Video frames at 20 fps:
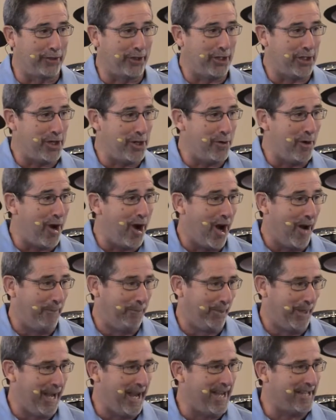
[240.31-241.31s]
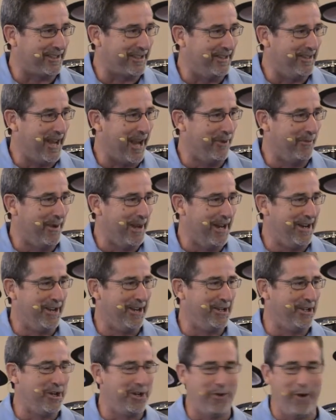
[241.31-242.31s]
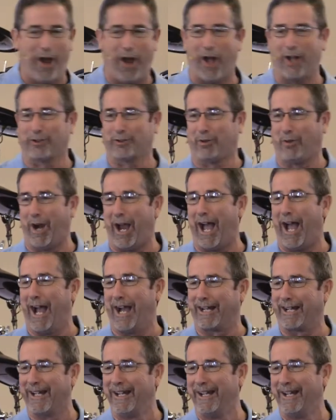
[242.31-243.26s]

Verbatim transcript: the U Haul place and they rented a U Haul truck,